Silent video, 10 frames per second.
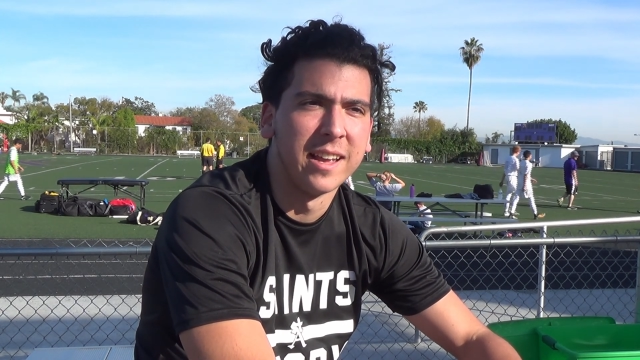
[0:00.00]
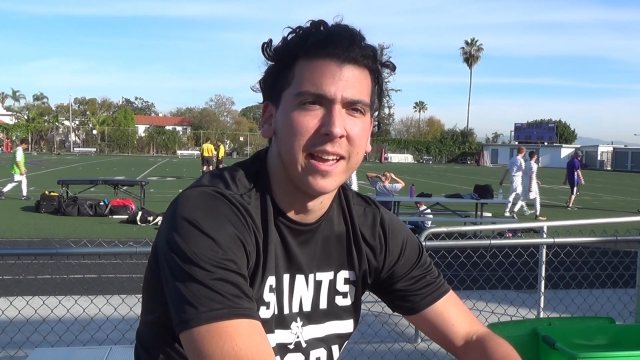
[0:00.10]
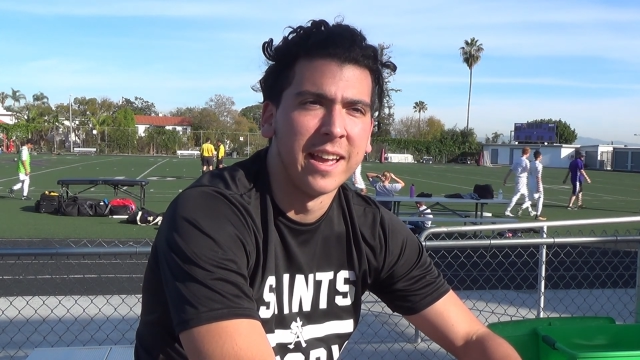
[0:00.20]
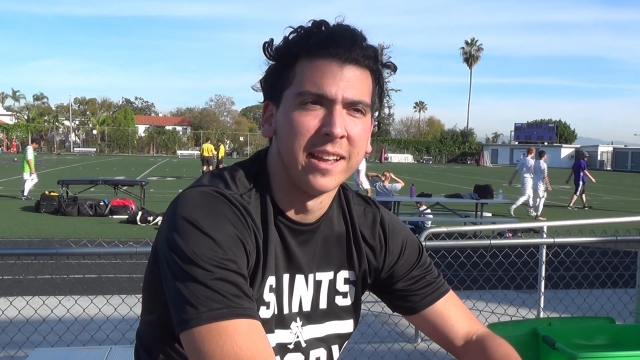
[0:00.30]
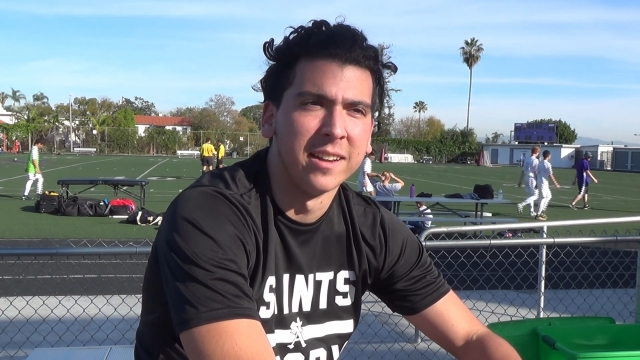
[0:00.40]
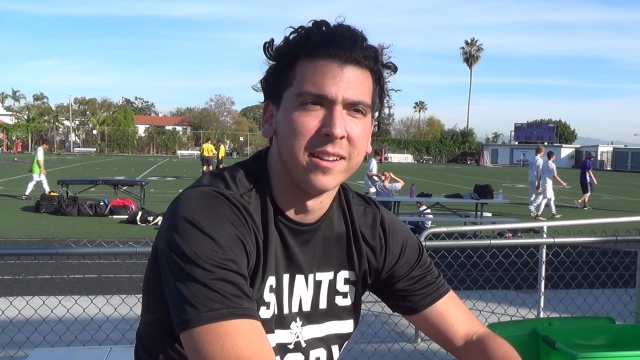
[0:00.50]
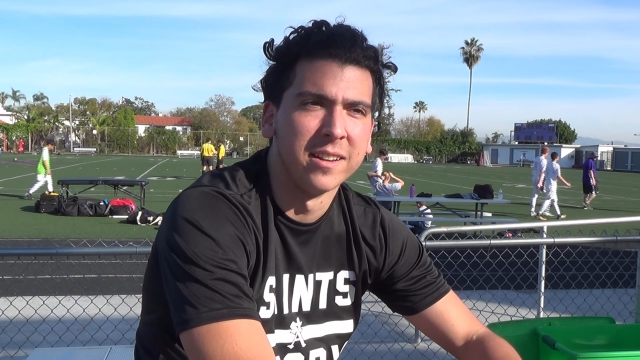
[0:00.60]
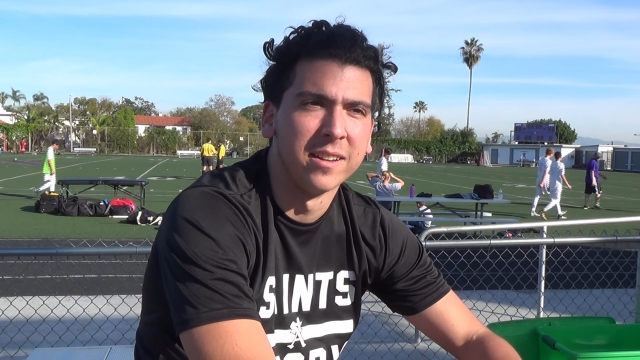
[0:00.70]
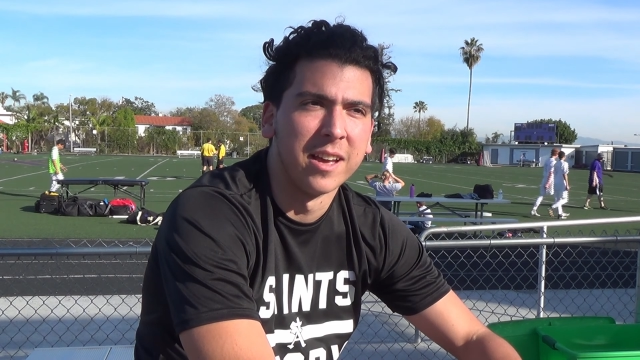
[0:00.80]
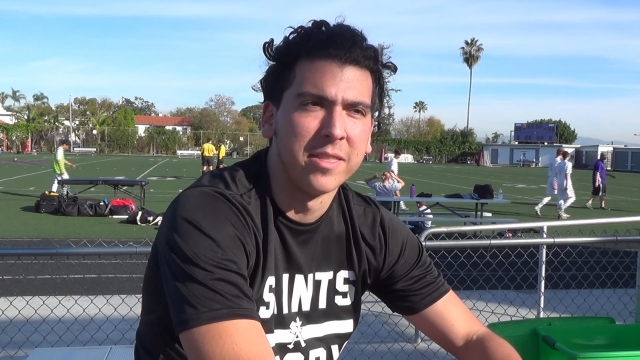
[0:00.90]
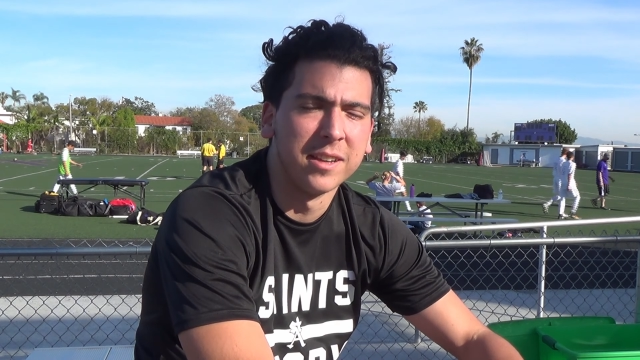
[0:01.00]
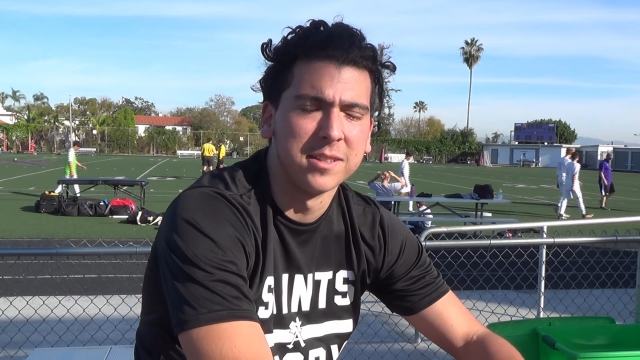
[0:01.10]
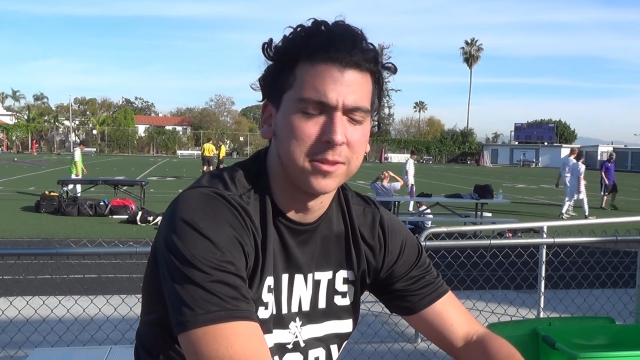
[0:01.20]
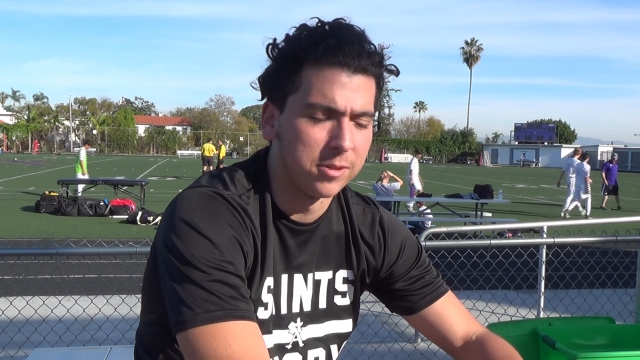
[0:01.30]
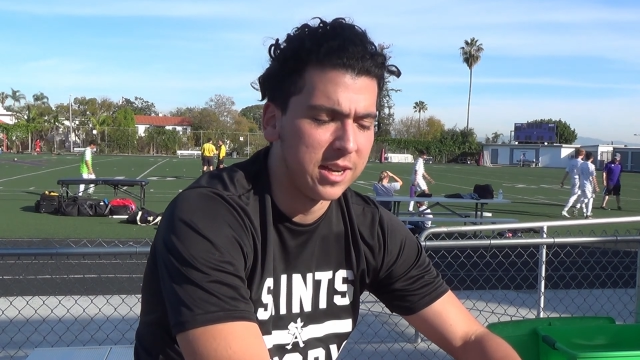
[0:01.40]
and I think
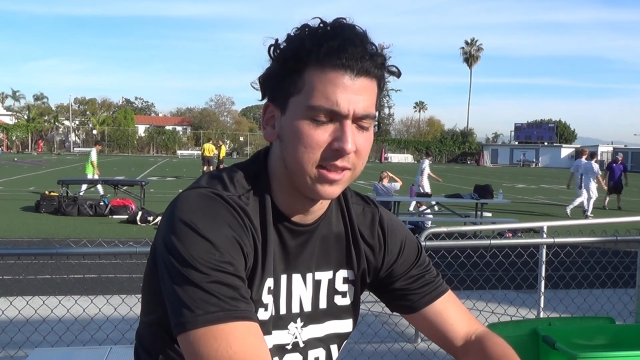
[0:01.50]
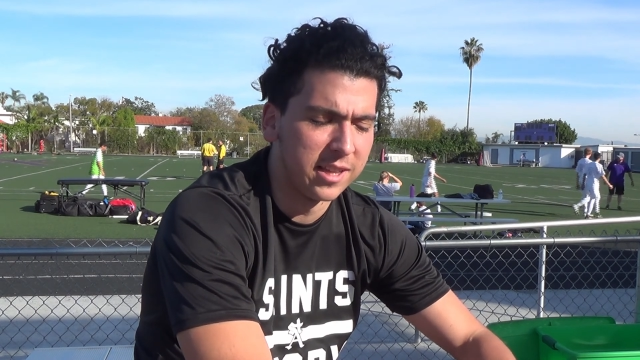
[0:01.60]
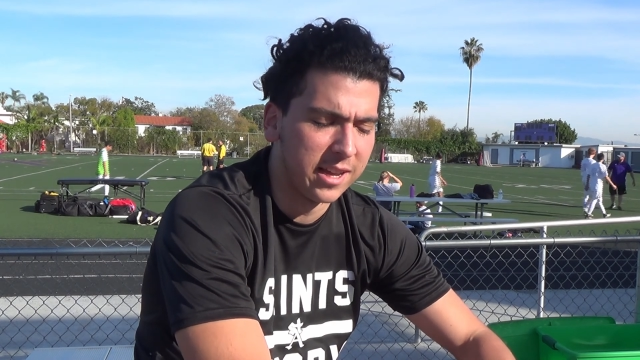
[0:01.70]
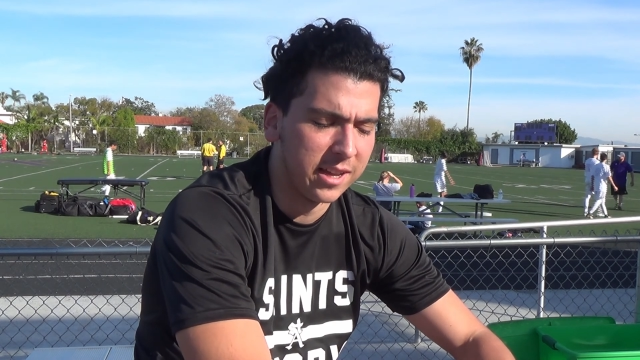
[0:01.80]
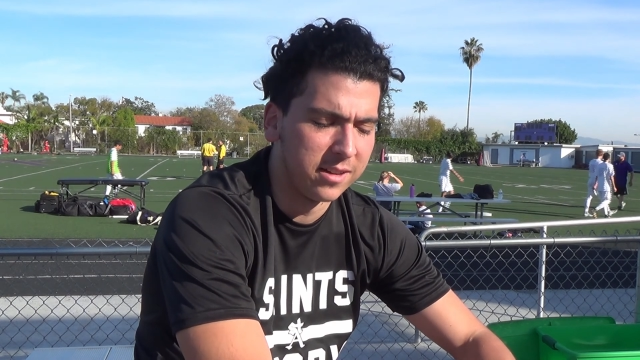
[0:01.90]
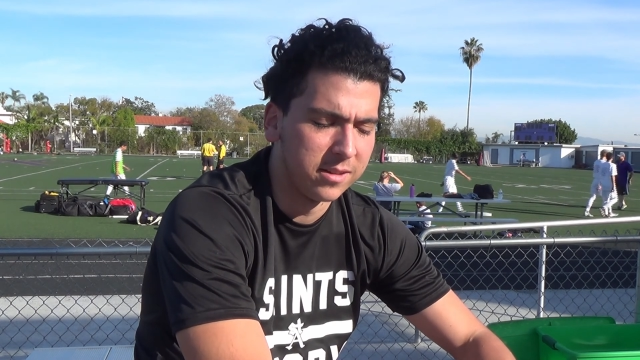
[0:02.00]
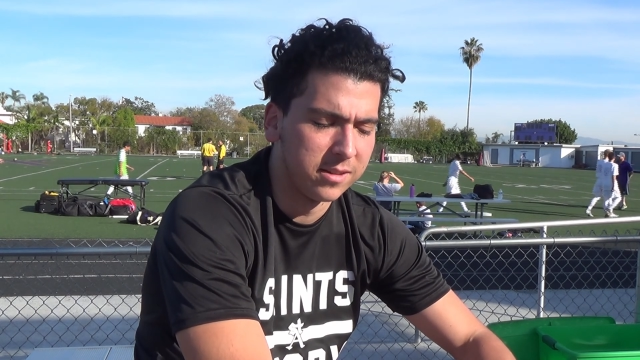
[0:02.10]
it's great that